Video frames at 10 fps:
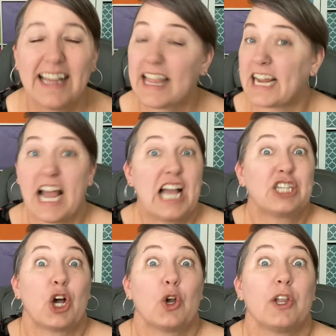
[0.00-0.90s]
Like, I had
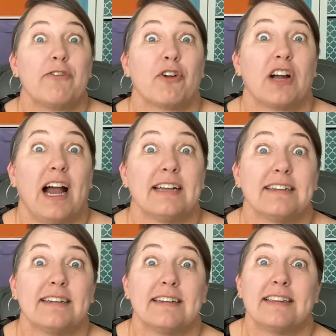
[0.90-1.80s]
totally
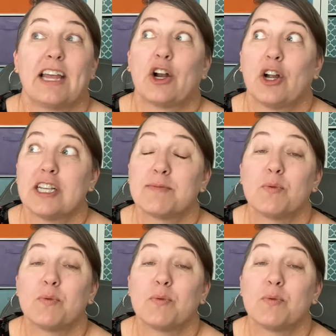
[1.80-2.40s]
forgotten that her husband